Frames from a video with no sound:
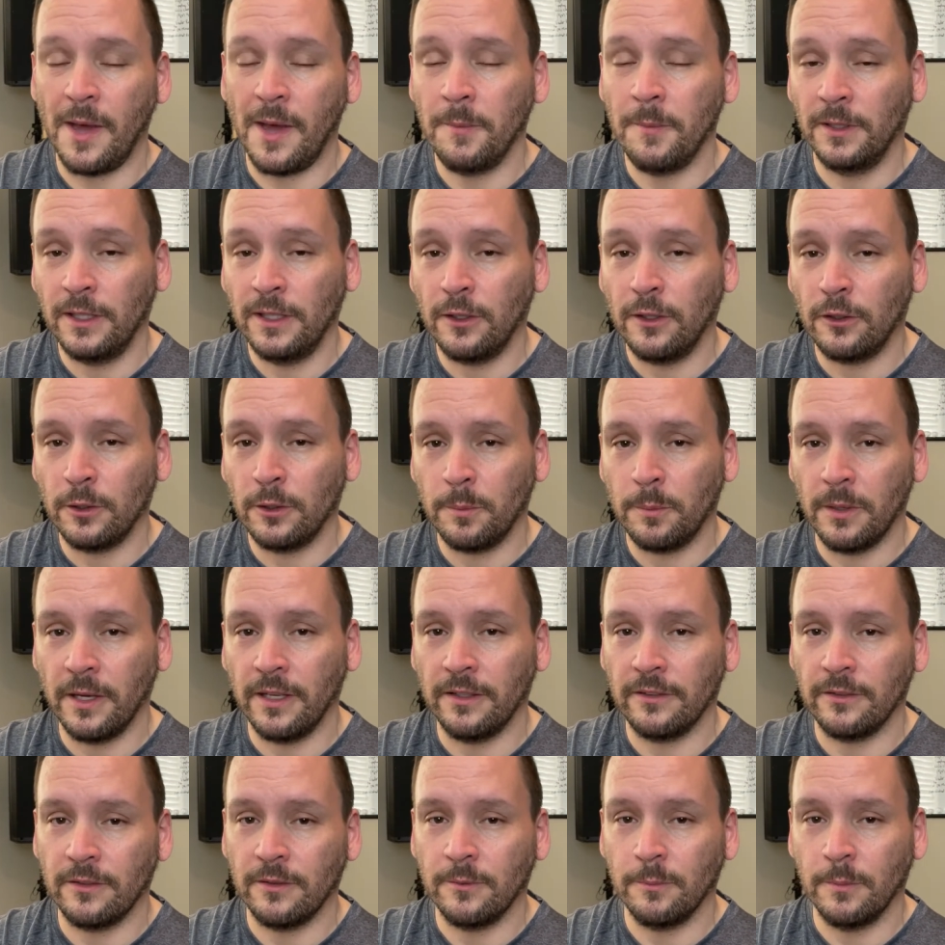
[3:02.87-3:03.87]
I'm a little
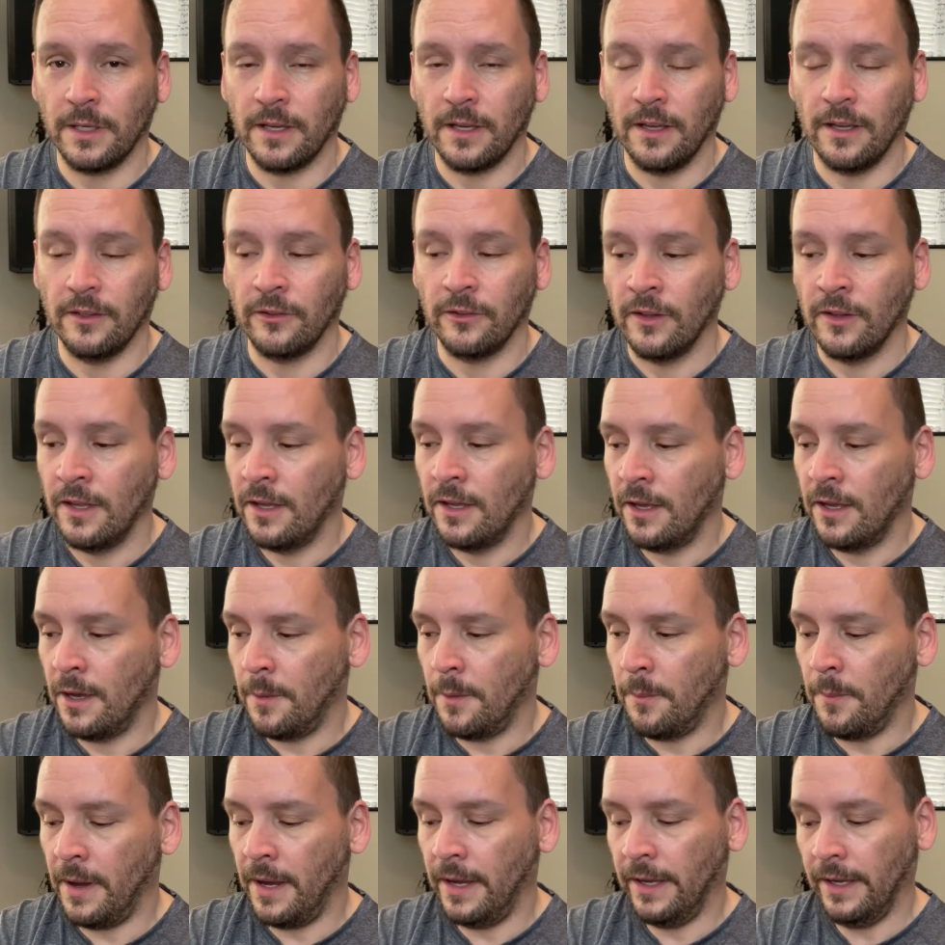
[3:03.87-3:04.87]
depressed because
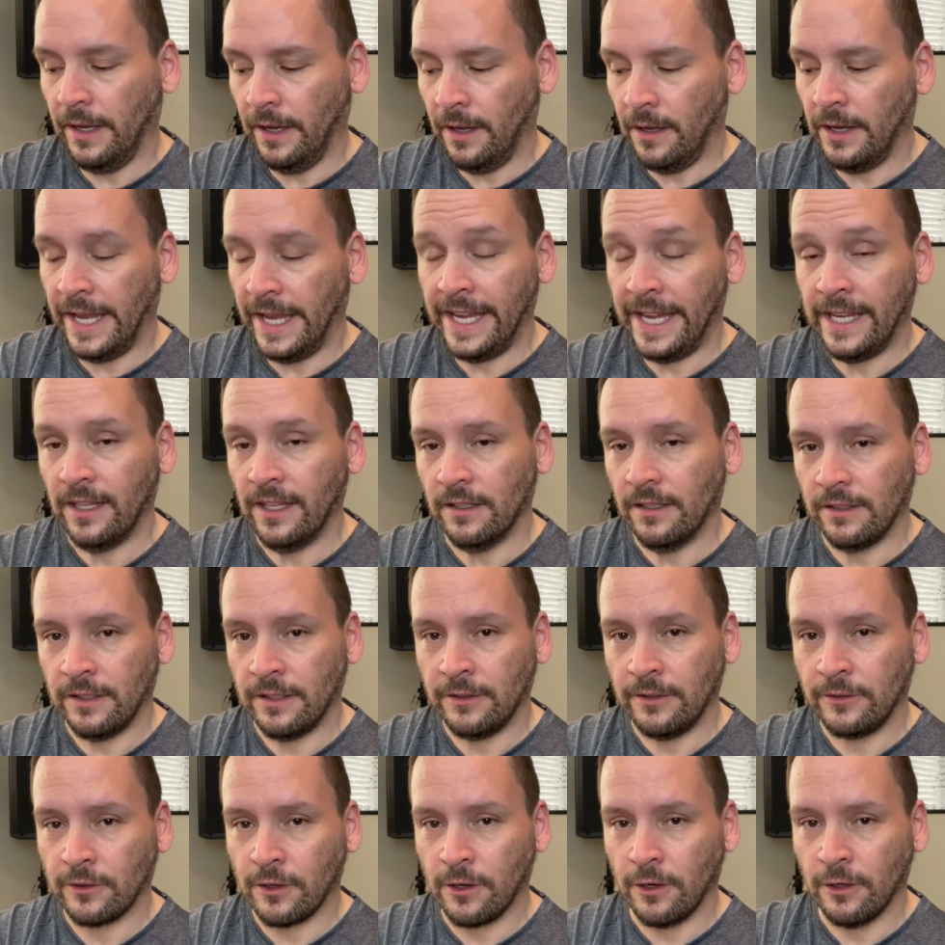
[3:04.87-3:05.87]
my aunt
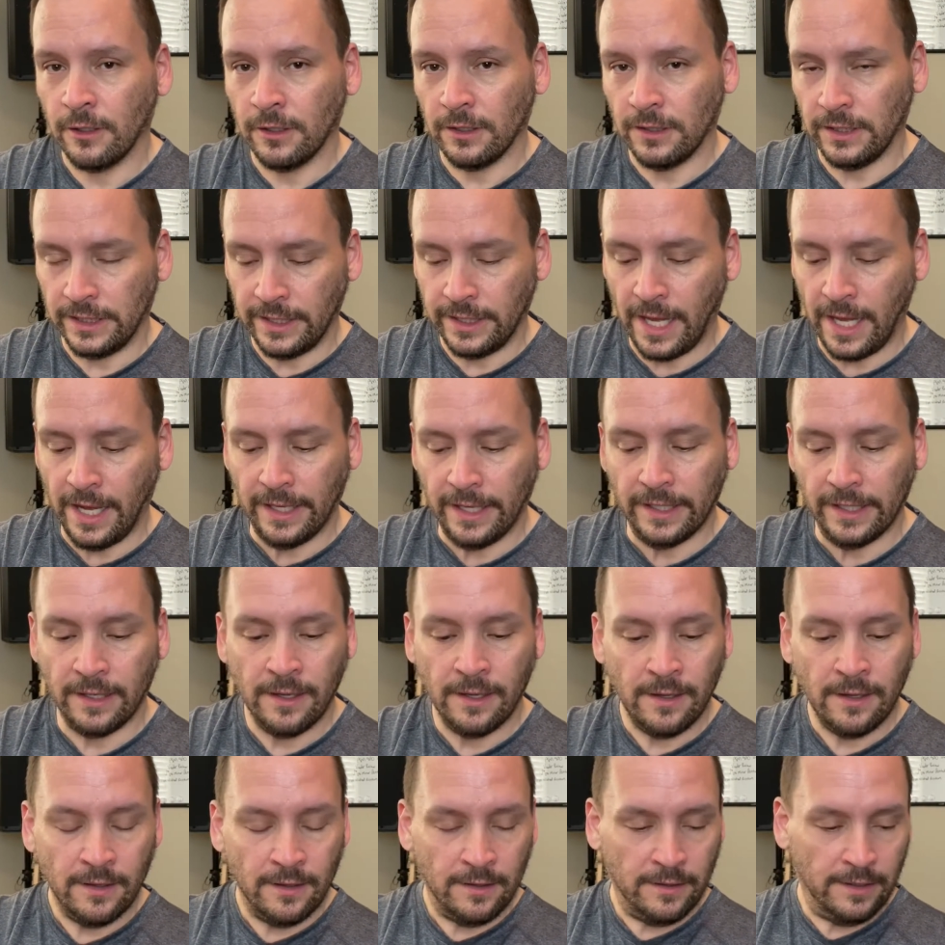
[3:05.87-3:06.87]
is currently dying,
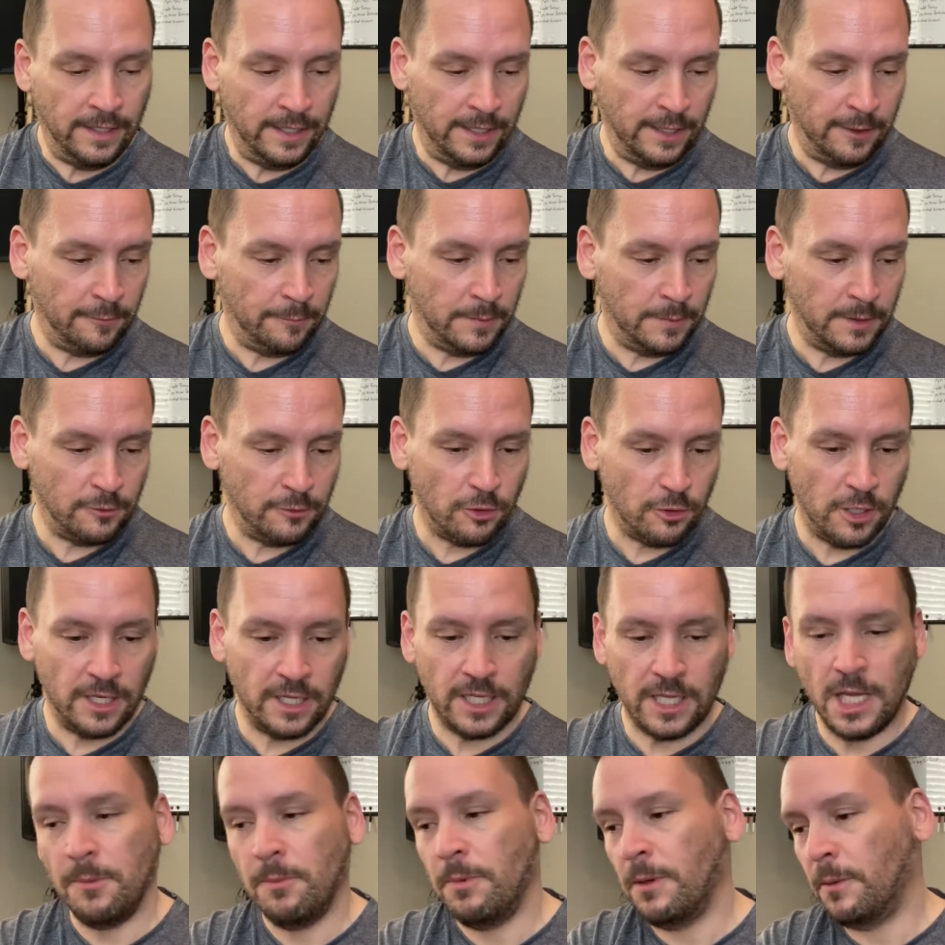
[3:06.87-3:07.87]
and I've been trying to
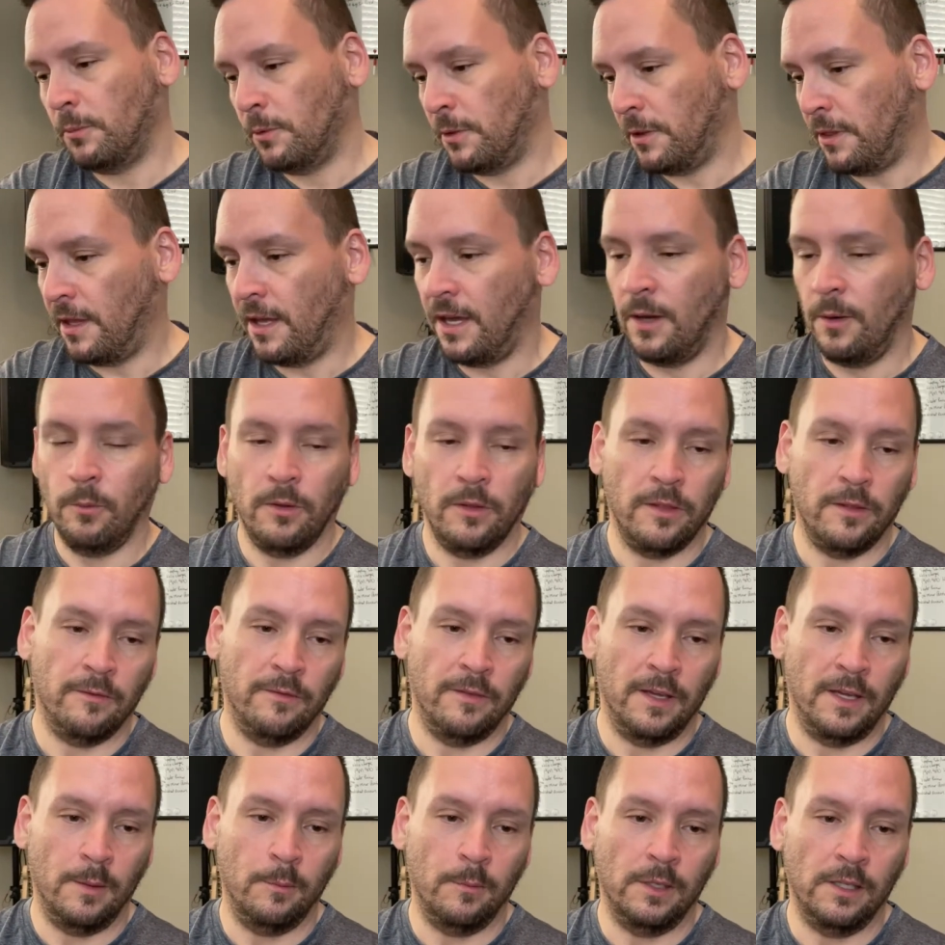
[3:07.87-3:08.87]
keep up with that with the
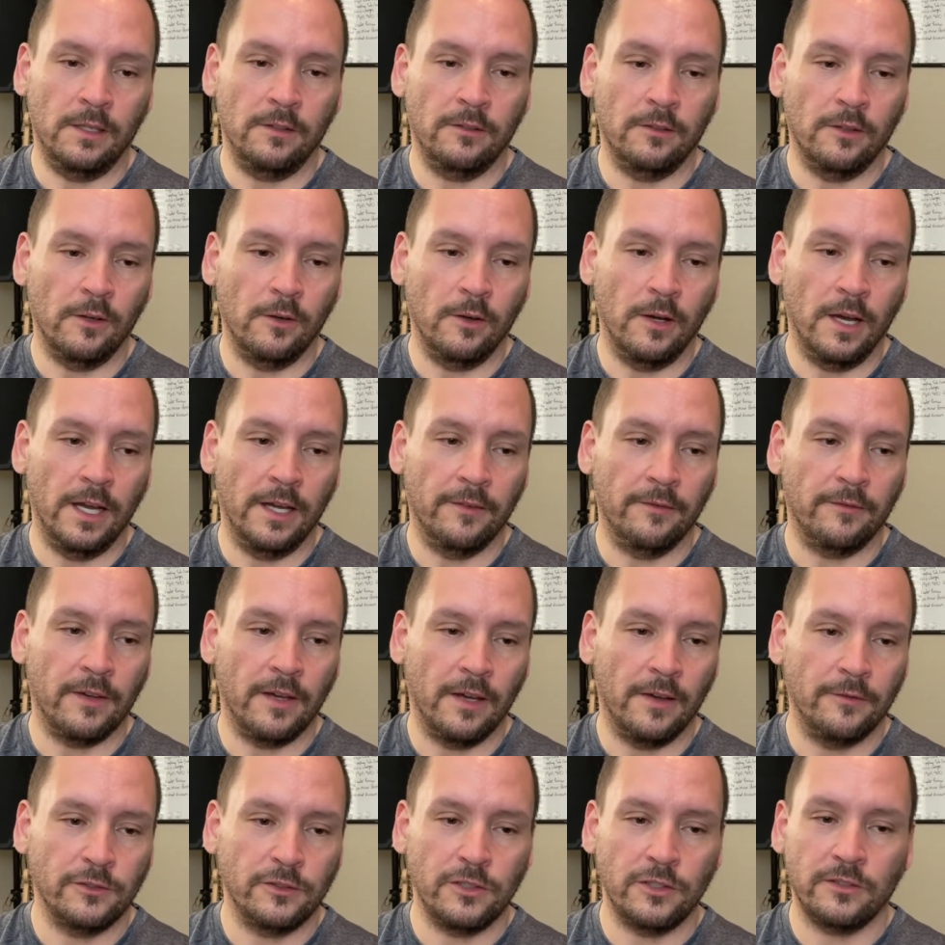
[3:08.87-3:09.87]
family. So
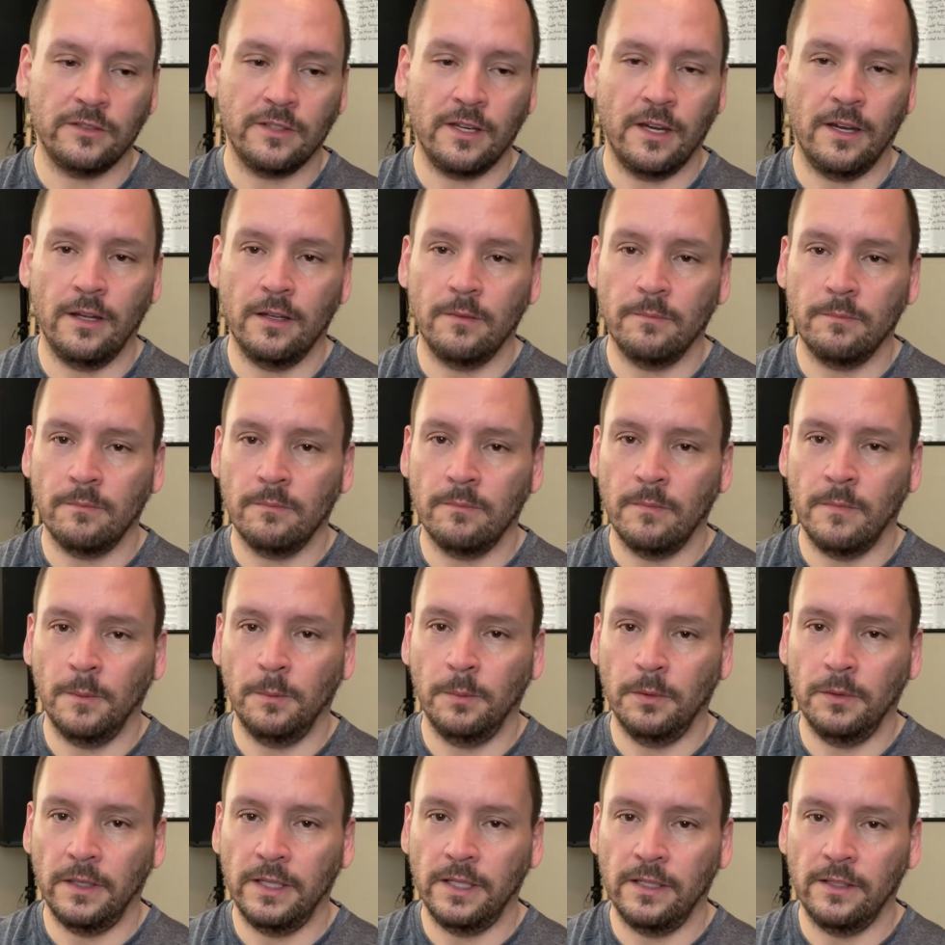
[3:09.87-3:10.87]
I've just got, my
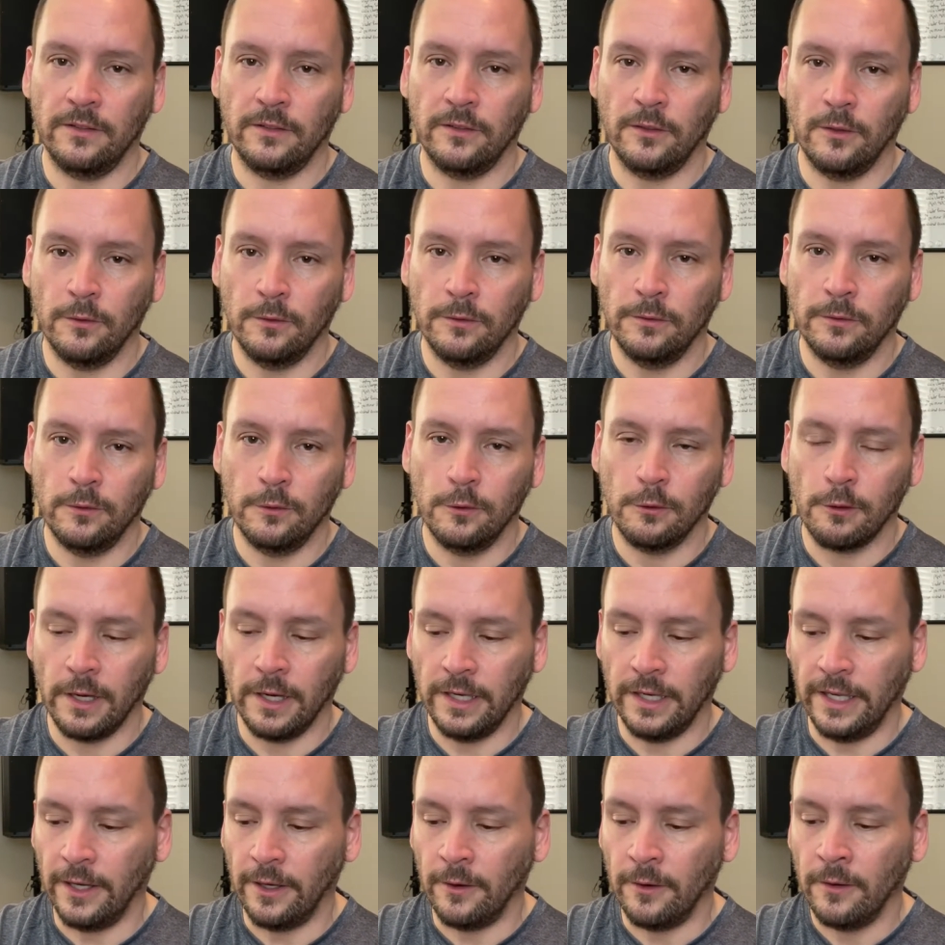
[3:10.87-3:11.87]
plate is so full
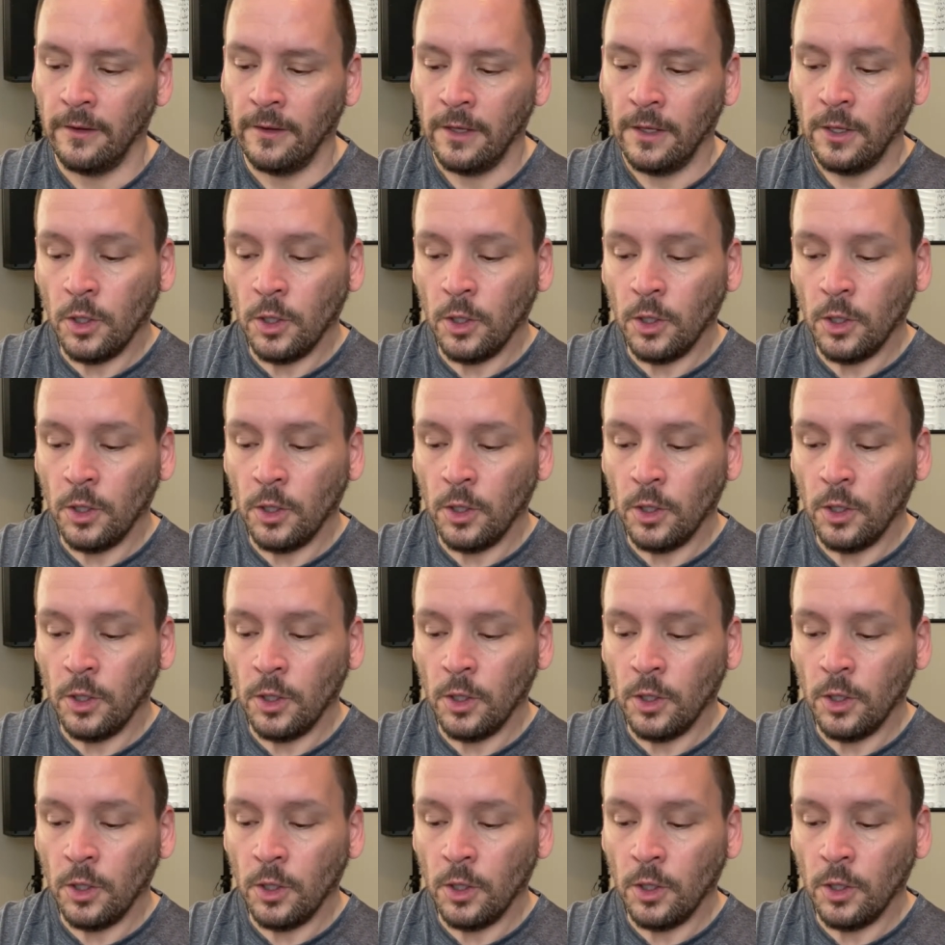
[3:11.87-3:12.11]
right now.